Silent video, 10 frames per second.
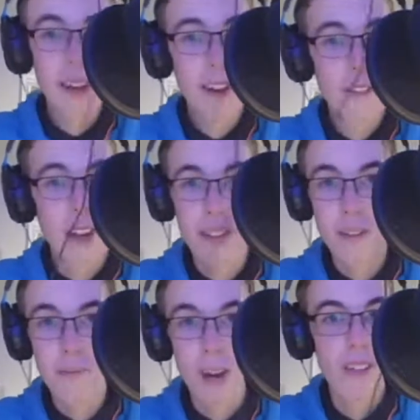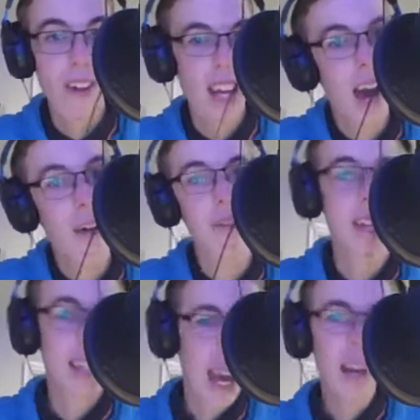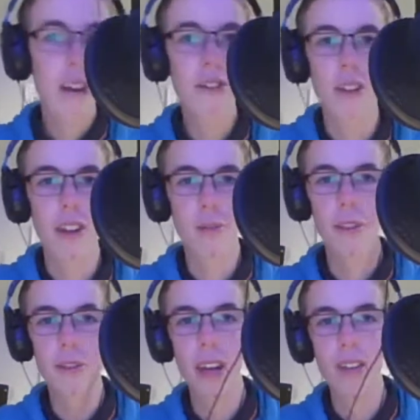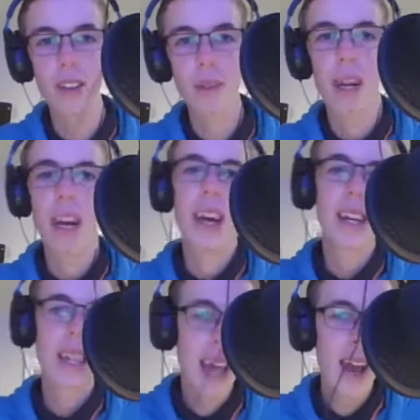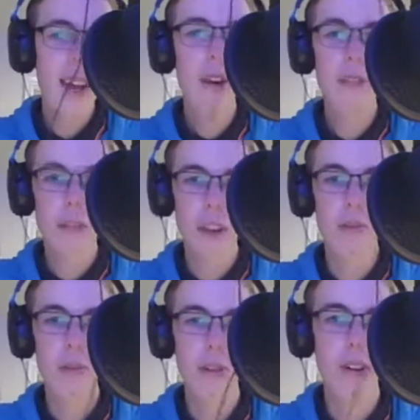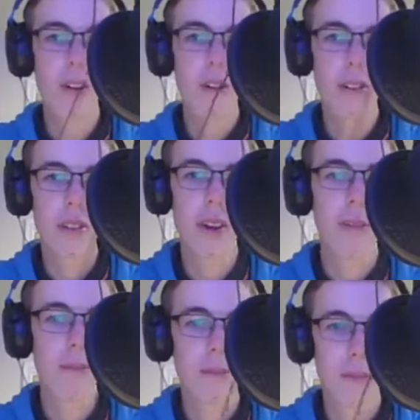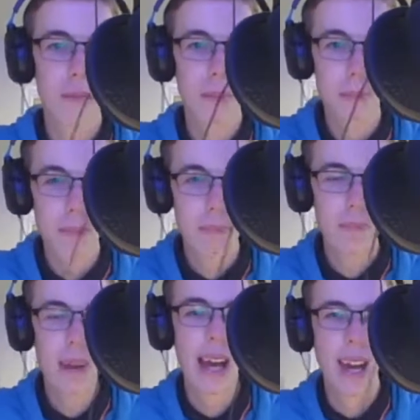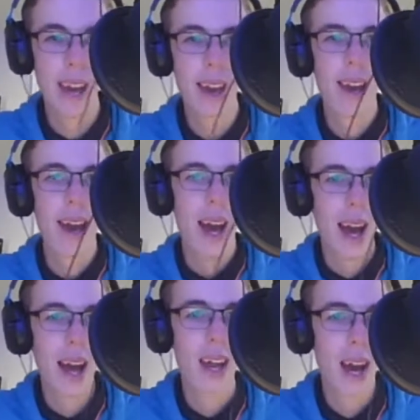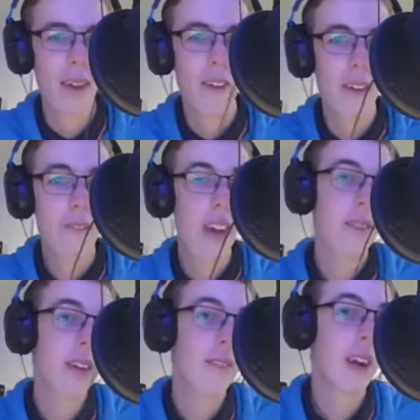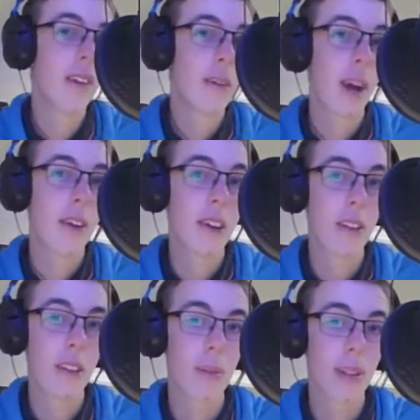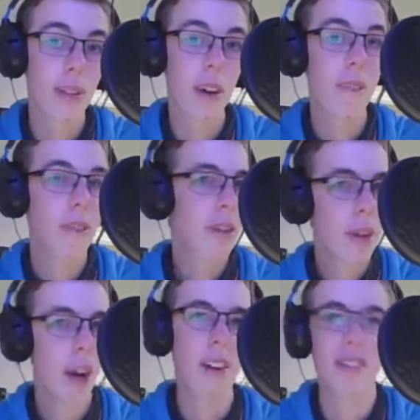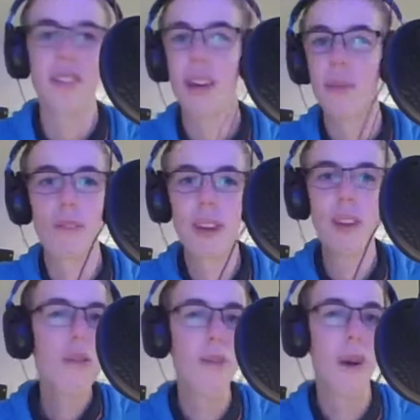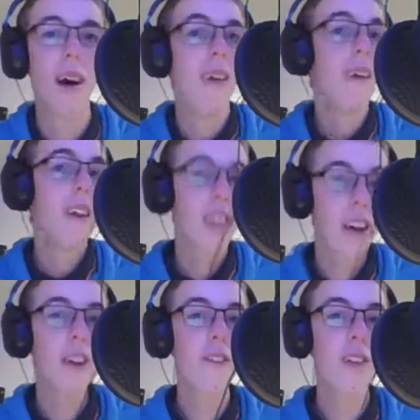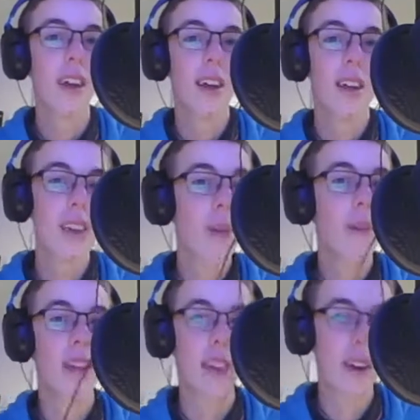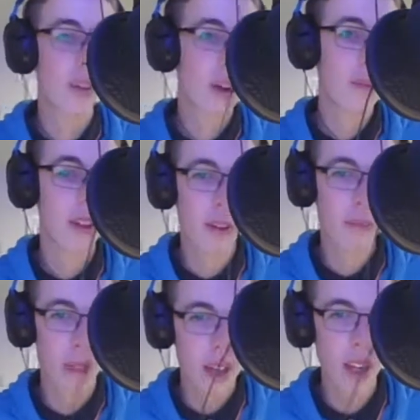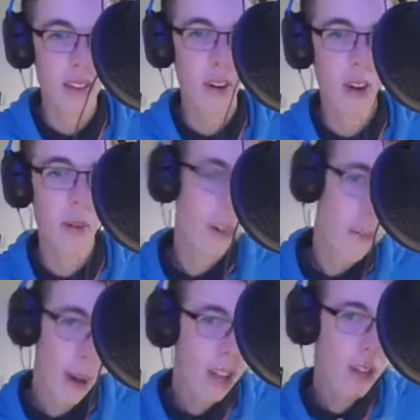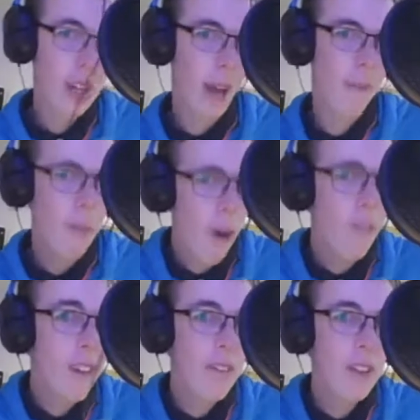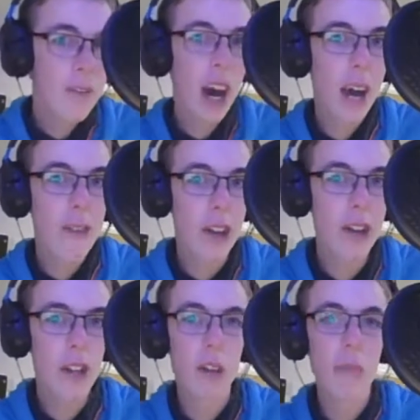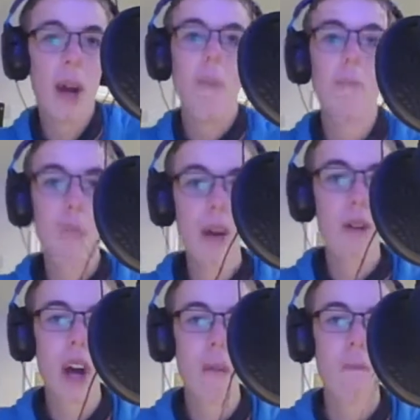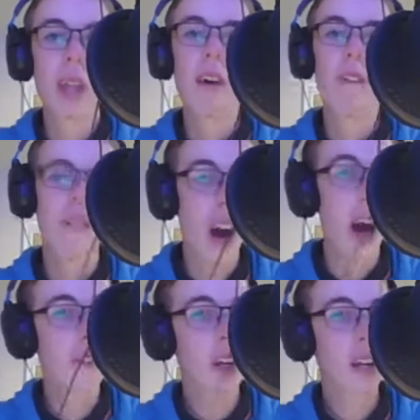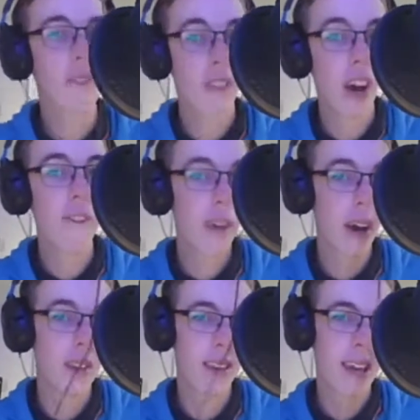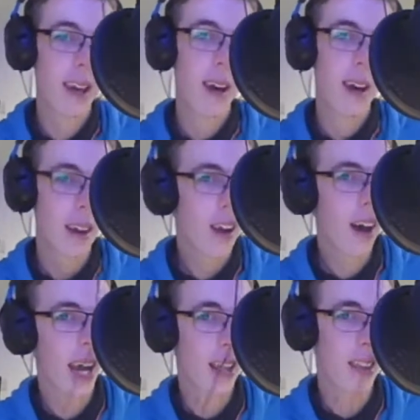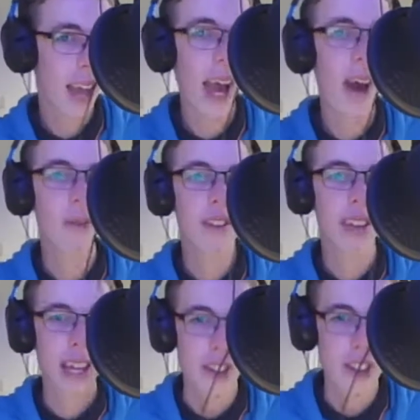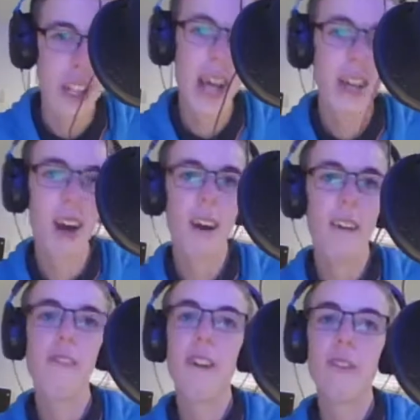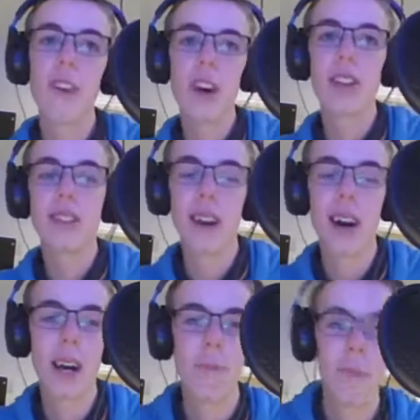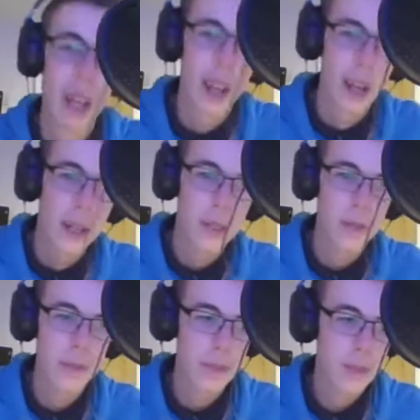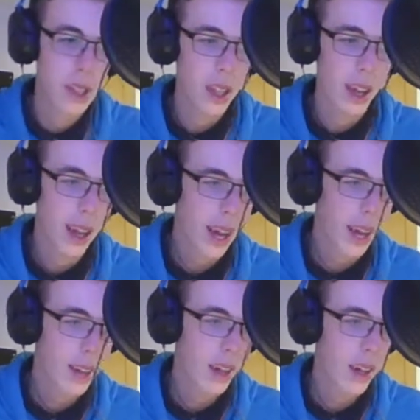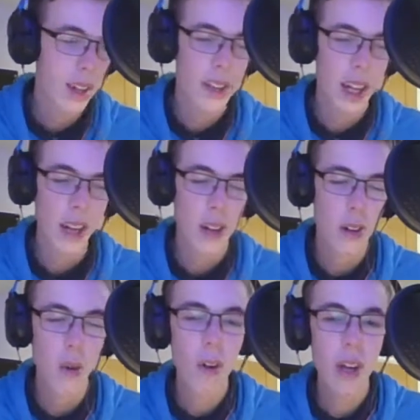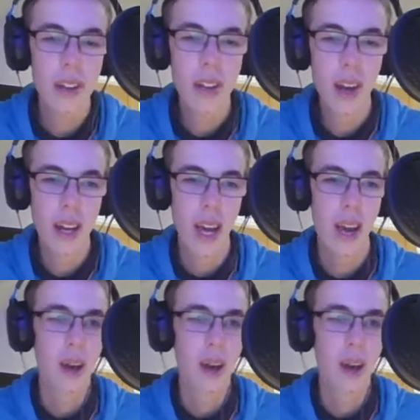the festive period now, so get those Christmas trees up, get those Christmas songs banging, and have a very, very Merry Christmas. Obviously, we are going to see it before. Of course, we are. Tell you for timing Saudi Arabian Grand Prix, I did tell you, but I'll remind you again, 4:55 YouTube, build up, 5:30, lights out in Jeddah for the first time. And the Jeddah Cornish circuit